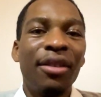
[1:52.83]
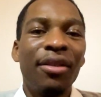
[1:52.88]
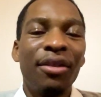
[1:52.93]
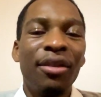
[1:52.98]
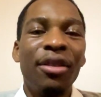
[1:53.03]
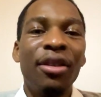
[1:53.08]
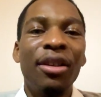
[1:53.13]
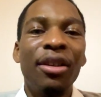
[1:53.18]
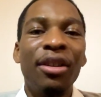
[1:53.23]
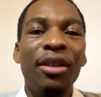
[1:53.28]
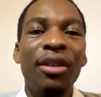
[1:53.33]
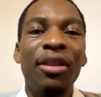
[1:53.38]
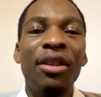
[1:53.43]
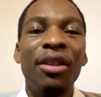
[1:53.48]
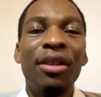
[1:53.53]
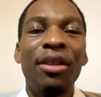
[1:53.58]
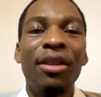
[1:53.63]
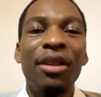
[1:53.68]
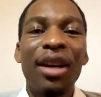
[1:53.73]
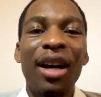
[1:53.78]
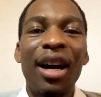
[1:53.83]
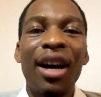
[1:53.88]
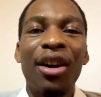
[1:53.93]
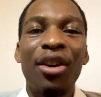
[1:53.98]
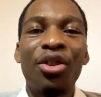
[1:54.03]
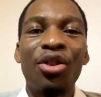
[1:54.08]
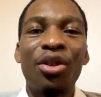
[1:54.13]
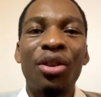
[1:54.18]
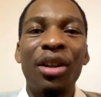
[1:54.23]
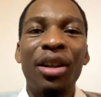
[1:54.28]
the
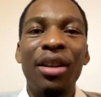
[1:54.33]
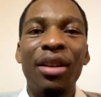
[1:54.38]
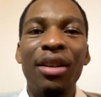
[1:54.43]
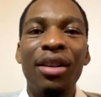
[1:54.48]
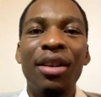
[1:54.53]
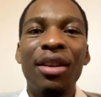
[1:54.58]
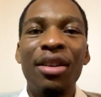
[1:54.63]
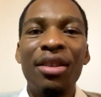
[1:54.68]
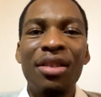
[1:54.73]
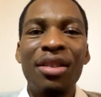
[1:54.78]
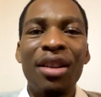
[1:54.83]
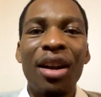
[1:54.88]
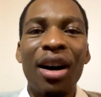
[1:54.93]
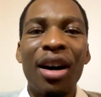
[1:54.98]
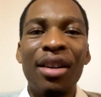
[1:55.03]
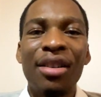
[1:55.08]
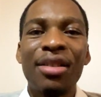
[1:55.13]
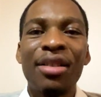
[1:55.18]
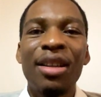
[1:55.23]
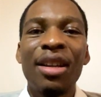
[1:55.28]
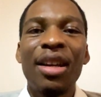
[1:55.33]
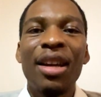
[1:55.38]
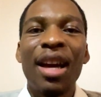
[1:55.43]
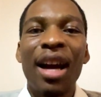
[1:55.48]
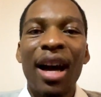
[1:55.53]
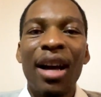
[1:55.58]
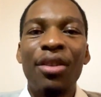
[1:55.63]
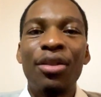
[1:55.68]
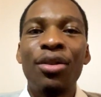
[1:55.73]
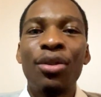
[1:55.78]
actual stocks.
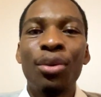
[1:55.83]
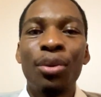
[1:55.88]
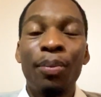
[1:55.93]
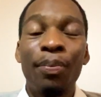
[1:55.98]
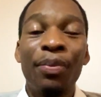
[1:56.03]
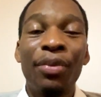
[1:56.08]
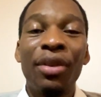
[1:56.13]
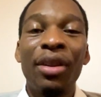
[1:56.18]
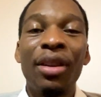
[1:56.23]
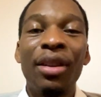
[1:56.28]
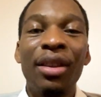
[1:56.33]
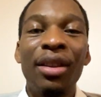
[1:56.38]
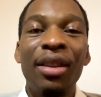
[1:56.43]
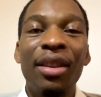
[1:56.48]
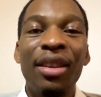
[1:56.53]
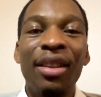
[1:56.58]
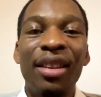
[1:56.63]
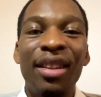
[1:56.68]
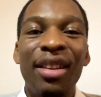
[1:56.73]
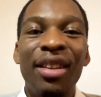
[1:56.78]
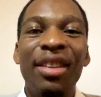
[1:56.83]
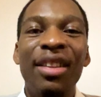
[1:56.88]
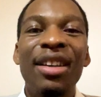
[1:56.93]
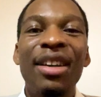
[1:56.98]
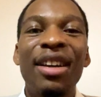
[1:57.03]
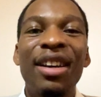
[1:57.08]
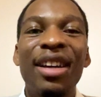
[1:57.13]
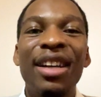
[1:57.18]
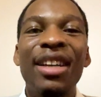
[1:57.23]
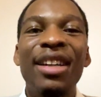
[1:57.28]
And so
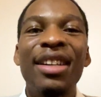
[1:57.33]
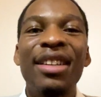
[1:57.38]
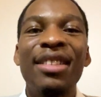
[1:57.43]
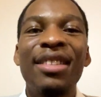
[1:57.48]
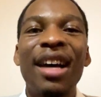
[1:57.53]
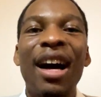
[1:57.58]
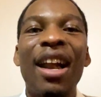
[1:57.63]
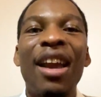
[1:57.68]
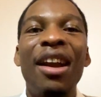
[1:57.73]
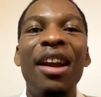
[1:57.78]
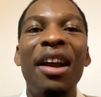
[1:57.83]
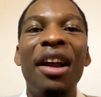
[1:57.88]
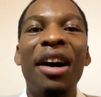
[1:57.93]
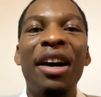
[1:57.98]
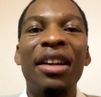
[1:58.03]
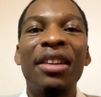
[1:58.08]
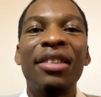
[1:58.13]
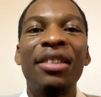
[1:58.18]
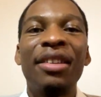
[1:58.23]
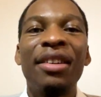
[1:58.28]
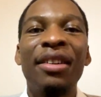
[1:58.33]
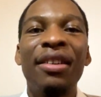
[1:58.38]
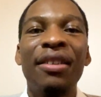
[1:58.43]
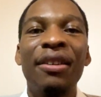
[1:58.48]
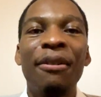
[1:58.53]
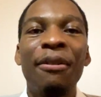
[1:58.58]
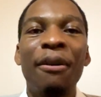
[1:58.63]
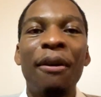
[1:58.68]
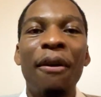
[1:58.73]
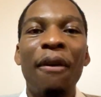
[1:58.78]
there is a lot
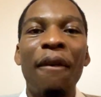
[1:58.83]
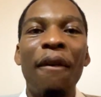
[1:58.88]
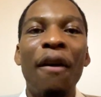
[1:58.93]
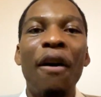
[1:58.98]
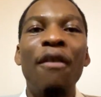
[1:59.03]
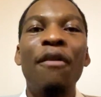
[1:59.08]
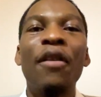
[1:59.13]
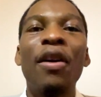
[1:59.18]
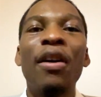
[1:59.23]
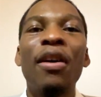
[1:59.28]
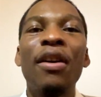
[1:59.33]
of